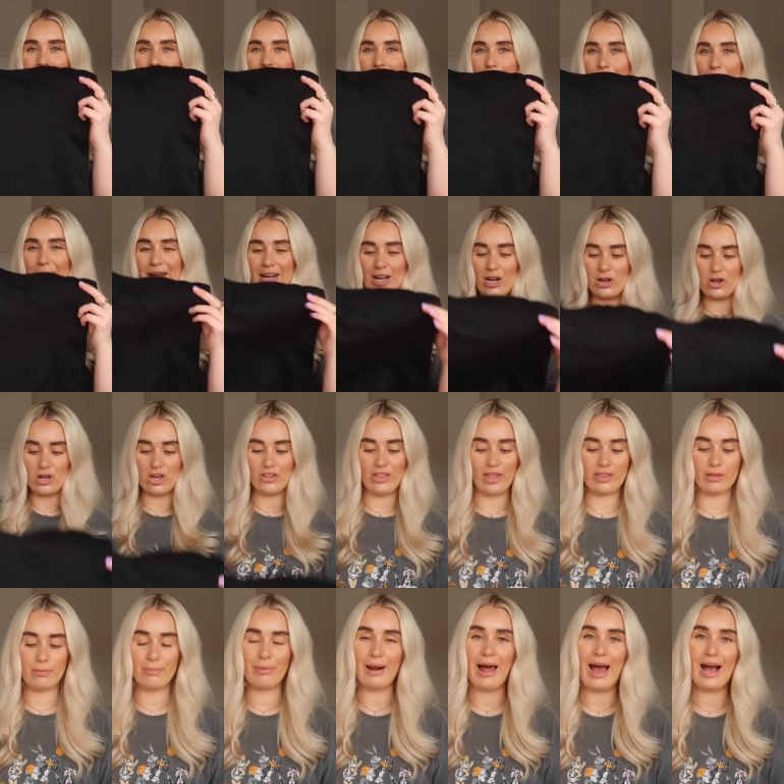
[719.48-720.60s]
um, and I know
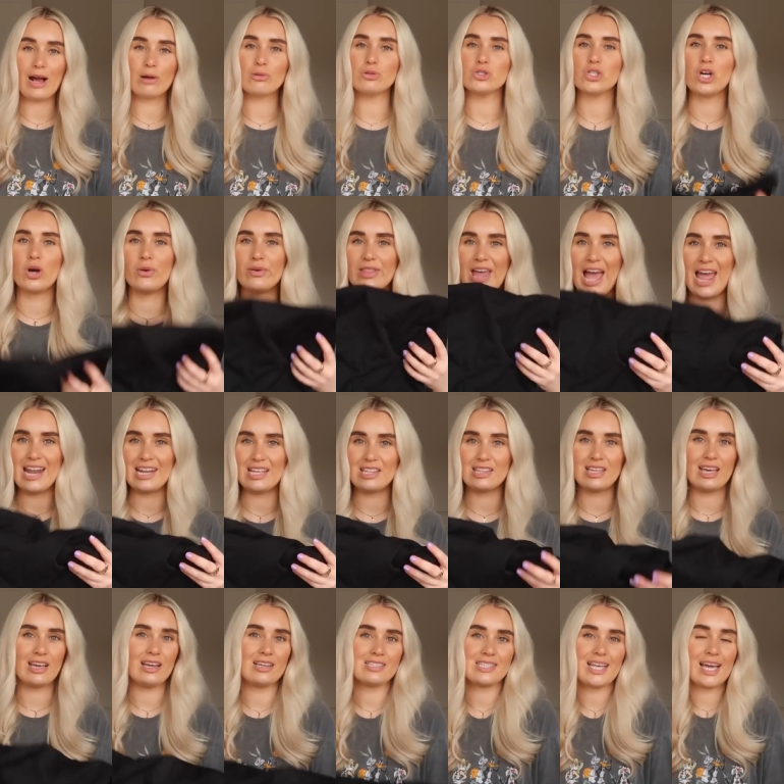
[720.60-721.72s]
that the black would go with
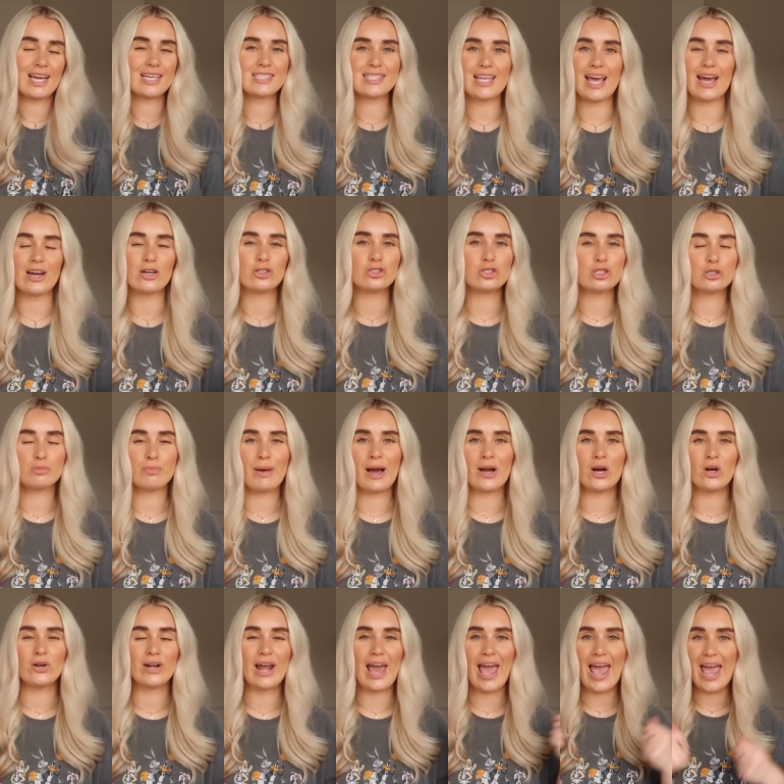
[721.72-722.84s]
anything because like I say I could just
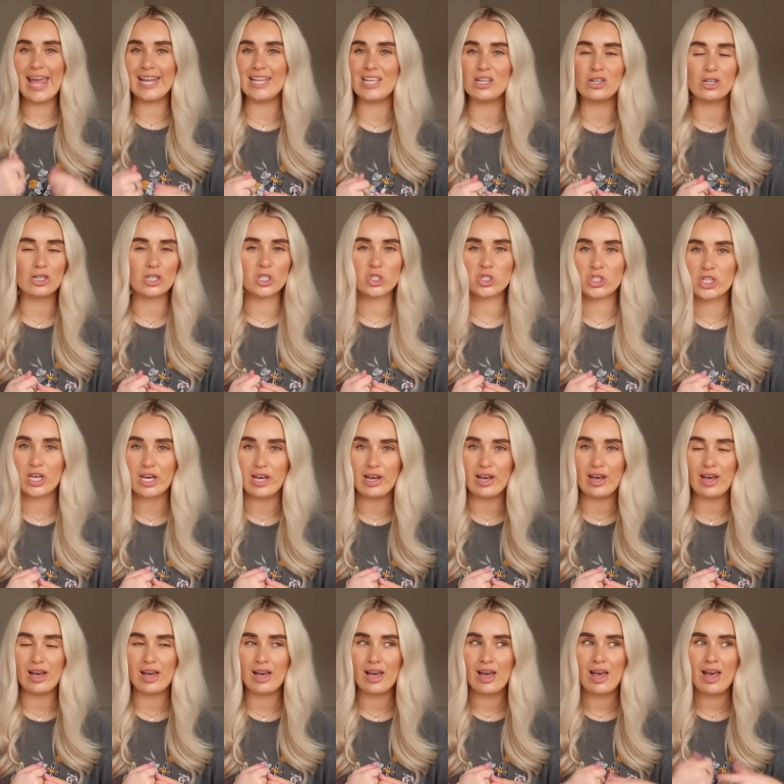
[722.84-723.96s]
bang on any colour
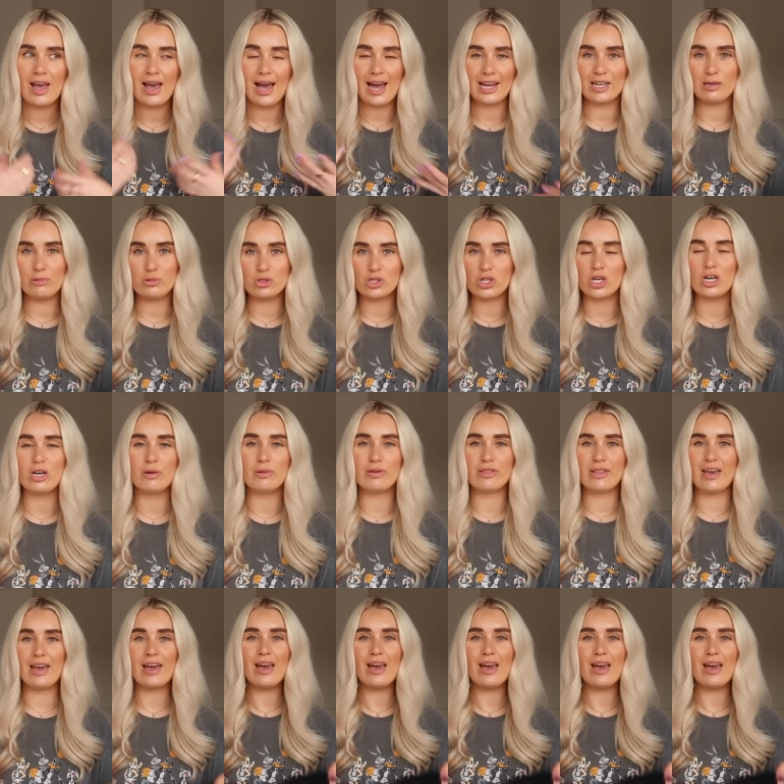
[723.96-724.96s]
shirt and it would go with